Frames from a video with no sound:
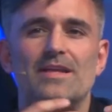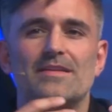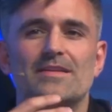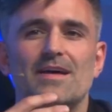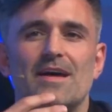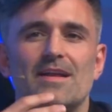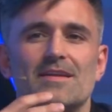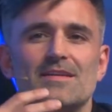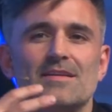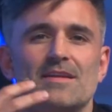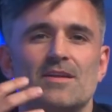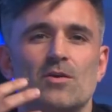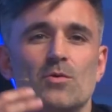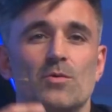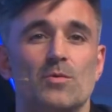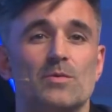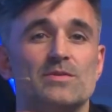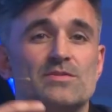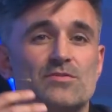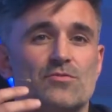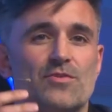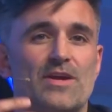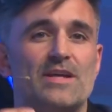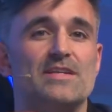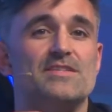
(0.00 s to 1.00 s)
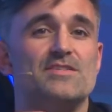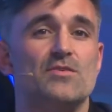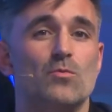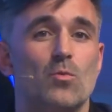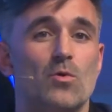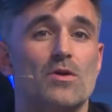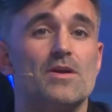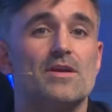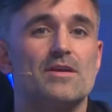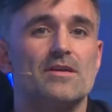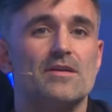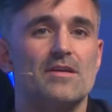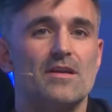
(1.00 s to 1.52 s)
that, it was great to
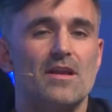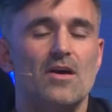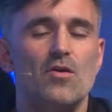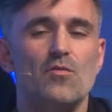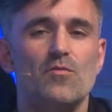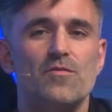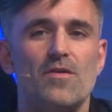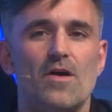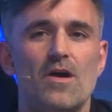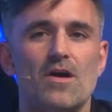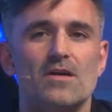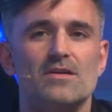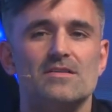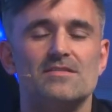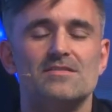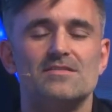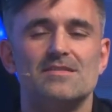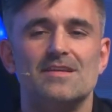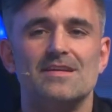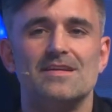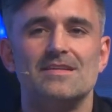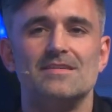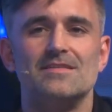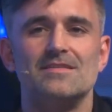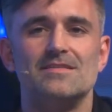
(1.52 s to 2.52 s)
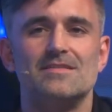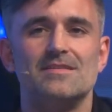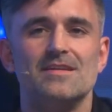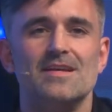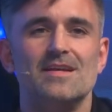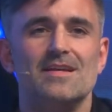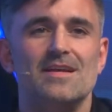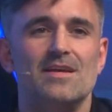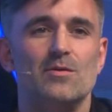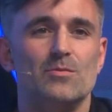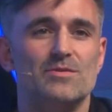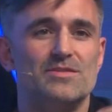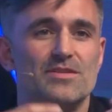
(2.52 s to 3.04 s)
work at Glowfox and
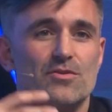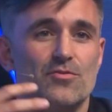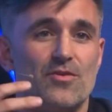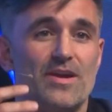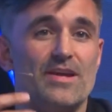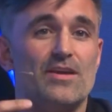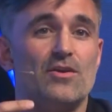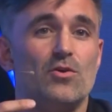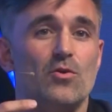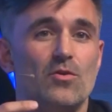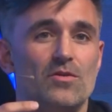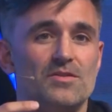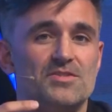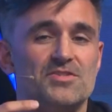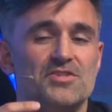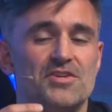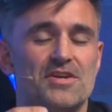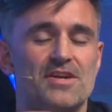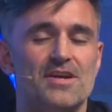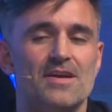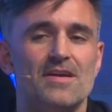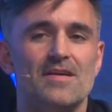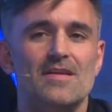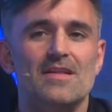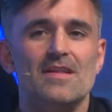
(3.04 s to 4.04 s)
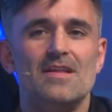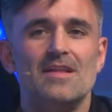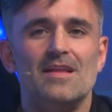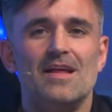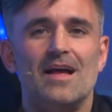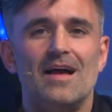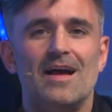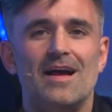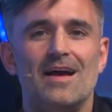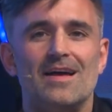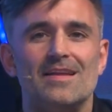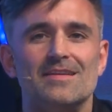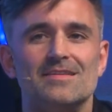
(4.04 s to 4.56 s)
it was a great culture,
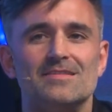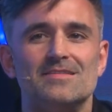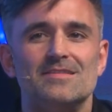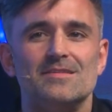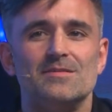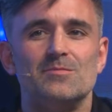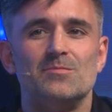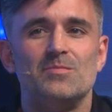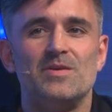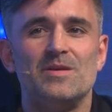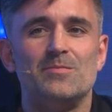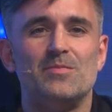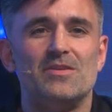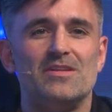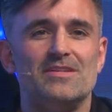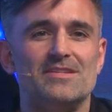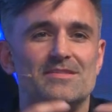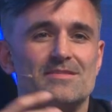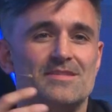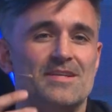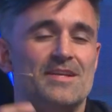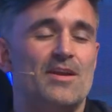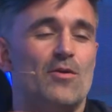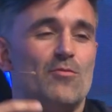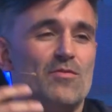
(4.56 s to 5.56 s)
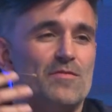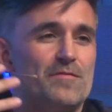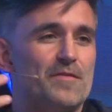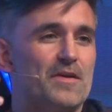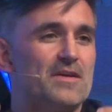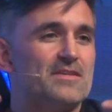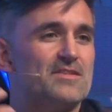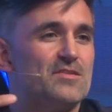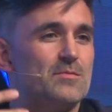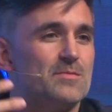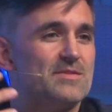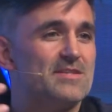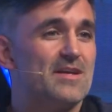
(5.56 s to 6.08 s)
and people, referred
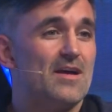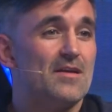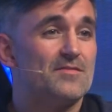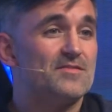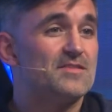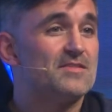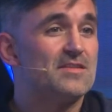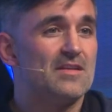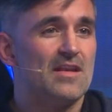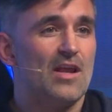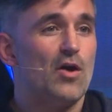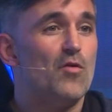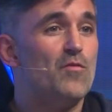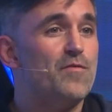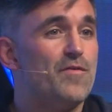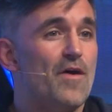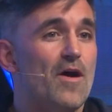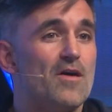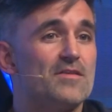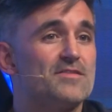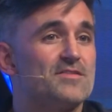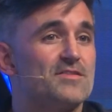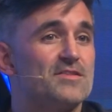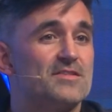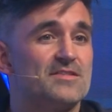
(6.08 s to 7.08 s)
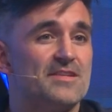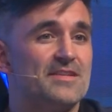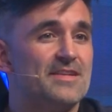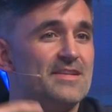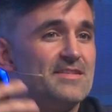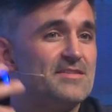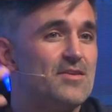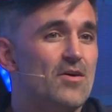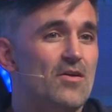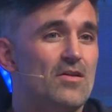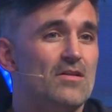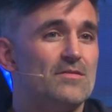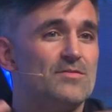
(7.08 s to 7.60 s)
to themselves as Glowfoxers, and this
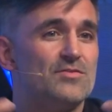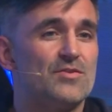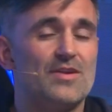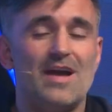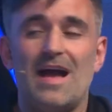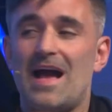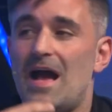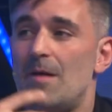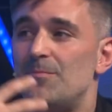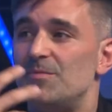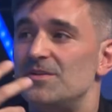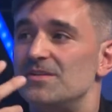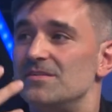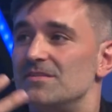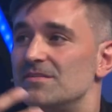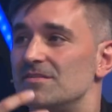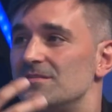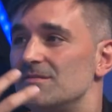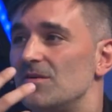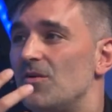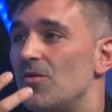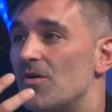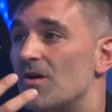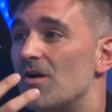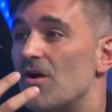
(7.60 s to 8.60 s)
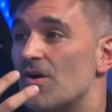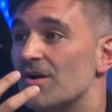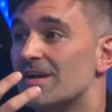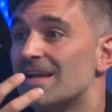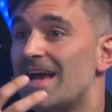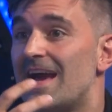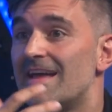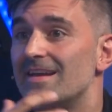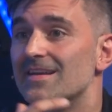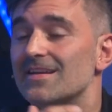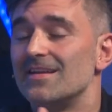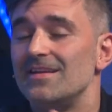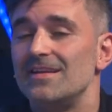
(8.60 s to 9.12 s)
all sort of happened
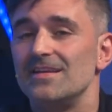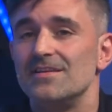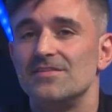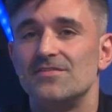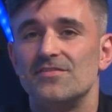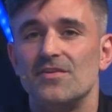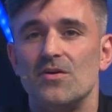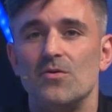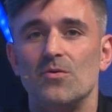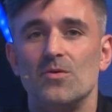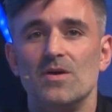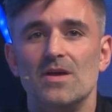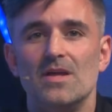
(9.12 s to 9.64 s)
organically. So